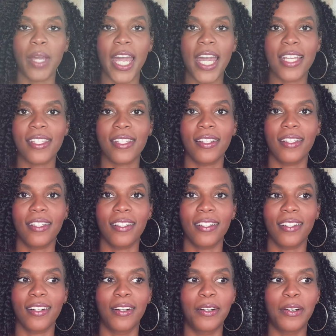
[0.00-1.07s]
as a
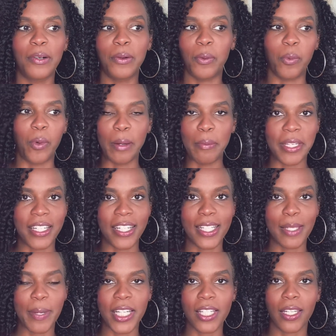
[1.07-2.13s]
woman,
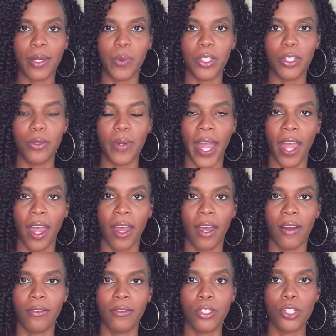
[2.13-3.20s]
especially when you
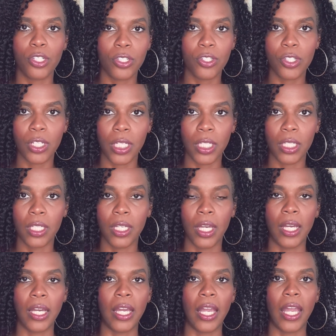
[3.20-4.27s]
have children
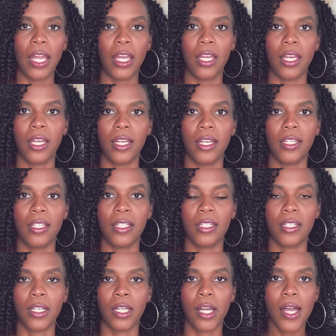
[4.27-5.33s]
and
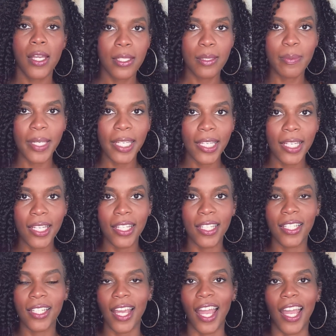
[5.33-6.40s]
a
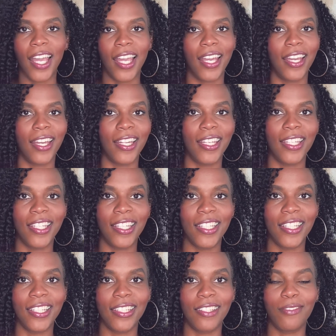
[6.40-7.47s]
husband and
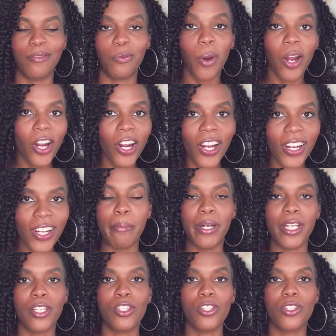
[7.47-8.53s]
work. But
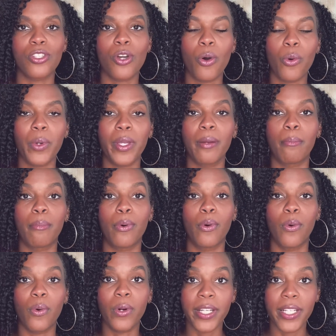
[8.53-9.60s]
it's so
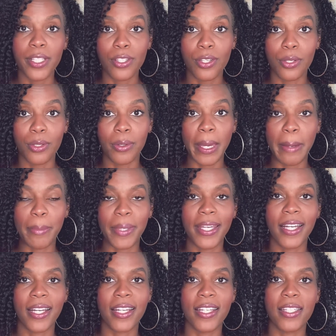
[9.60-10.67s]
important to do that
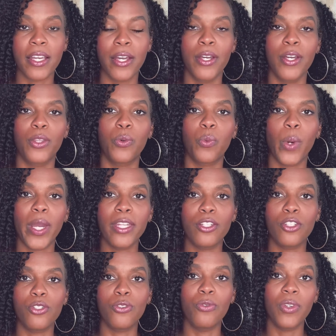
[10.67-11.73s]
because the way that
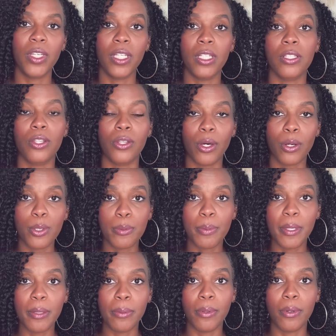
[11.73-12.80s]
you feed into those
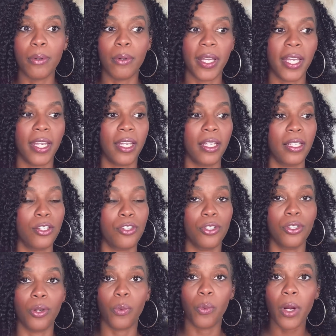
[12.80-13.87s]
people and into
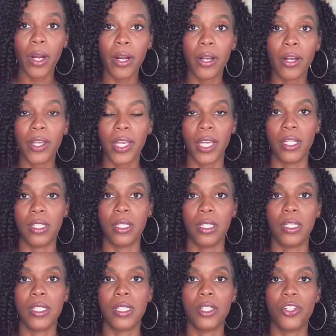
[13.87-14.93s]
your work and
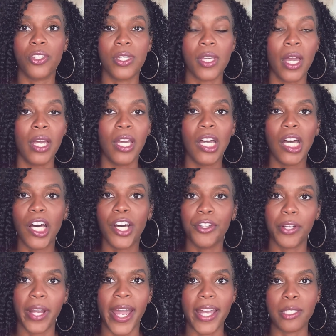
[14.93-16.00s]
into just other
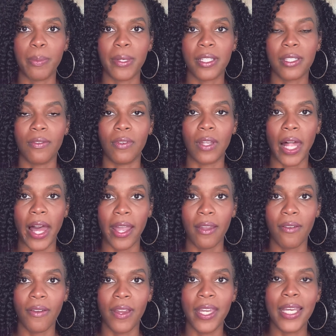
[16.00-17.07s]
aspects of life
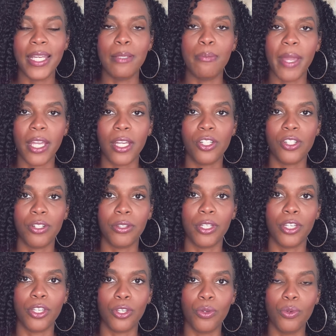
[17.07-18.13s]
is making sure that
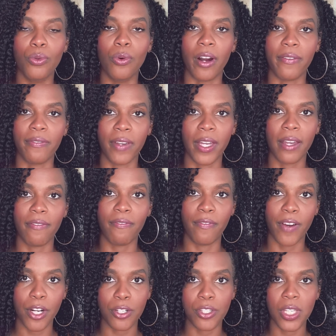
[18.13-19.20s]
you are fed
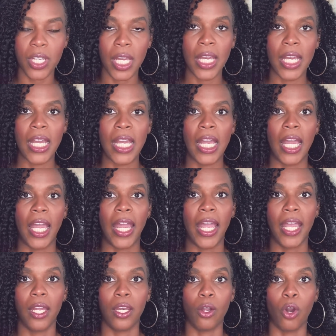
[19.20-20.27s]
first
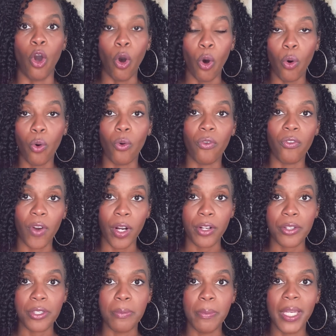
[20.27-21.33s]
and whole
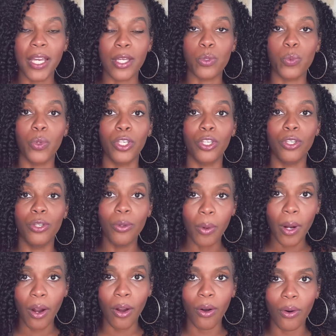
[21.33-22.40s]
first. Because when you are
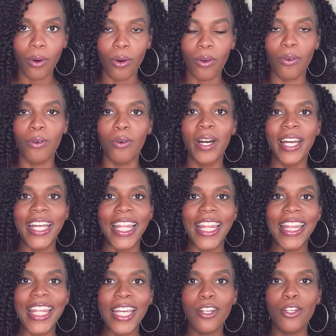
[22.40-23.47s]
whole,
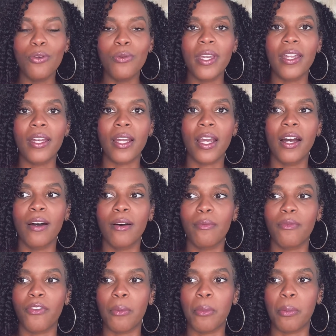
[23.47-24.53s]
then you can come
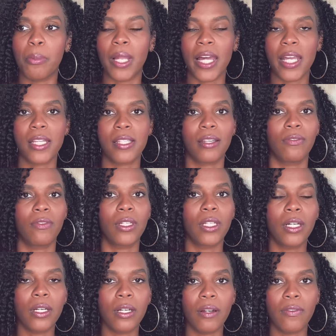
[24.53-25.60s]
from a place of
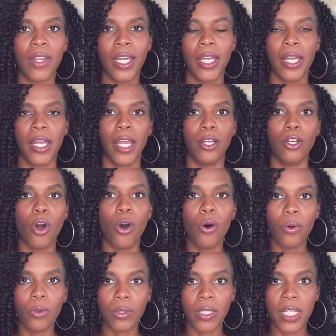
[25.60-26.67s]
love and
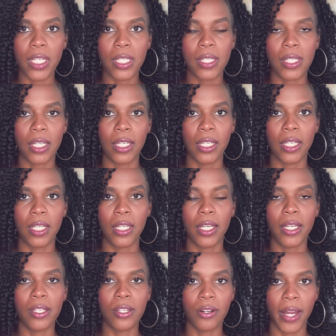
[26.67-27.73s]
wholeness in
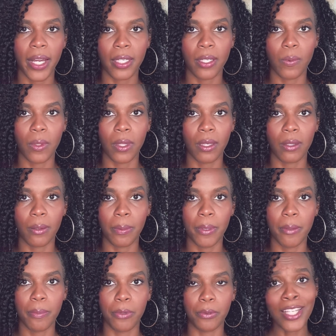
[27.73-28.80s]
interacting with other people.